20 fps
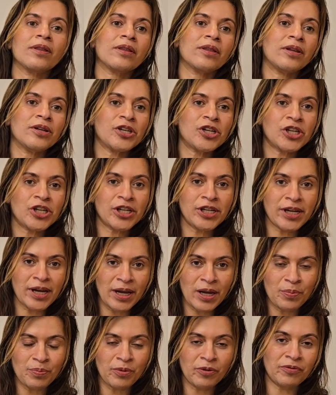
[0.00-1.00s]
the
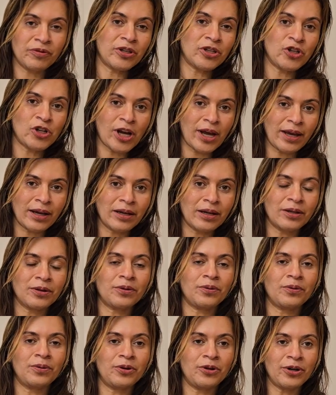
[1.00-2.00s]
shape of the jacket
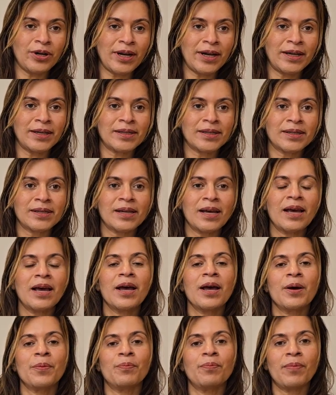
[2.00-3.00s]
or dress
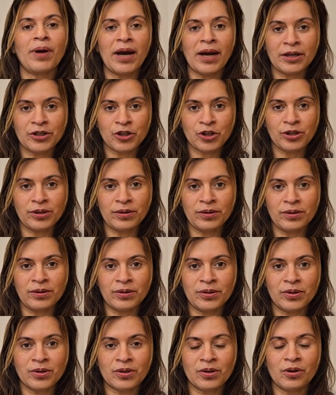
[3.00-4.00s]

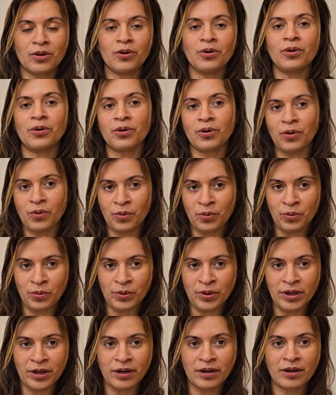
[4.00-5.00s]
matches your
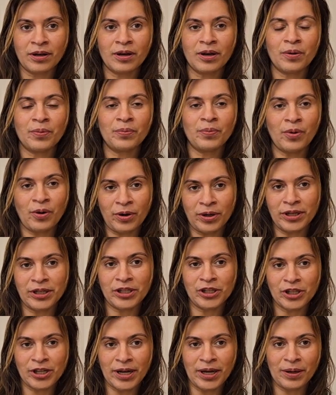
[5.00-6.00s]
own body
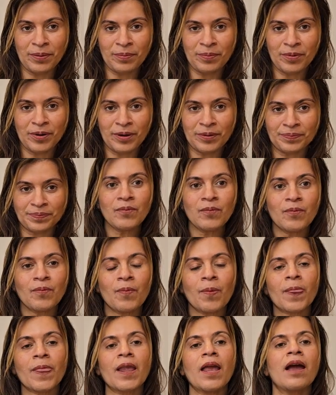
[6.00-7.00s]
shape.
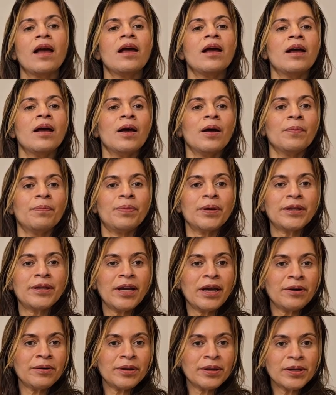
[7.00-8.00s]
But
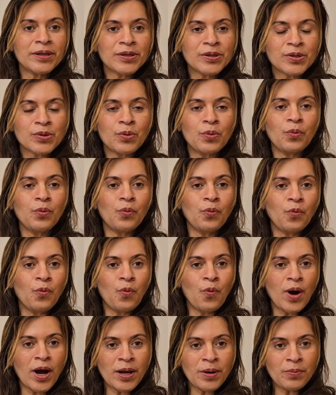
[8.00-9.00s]
there is
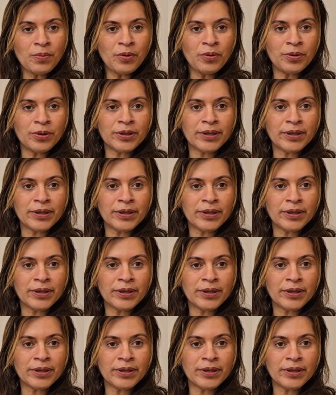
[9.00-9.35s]
one more